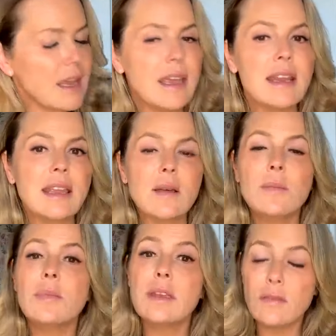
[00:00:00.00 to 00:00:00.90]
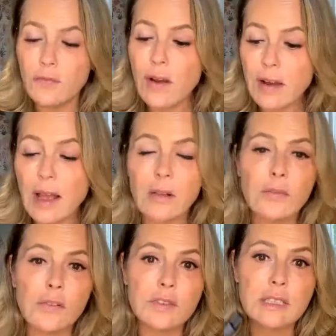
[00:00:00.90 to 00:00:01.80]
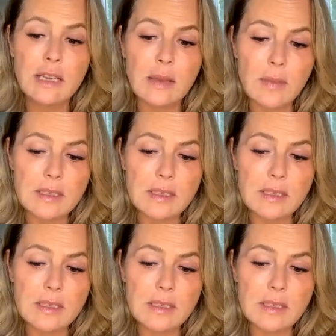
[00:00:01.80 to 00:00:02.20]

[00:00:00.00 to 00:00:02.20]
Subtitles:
it can be very helpful for sleep.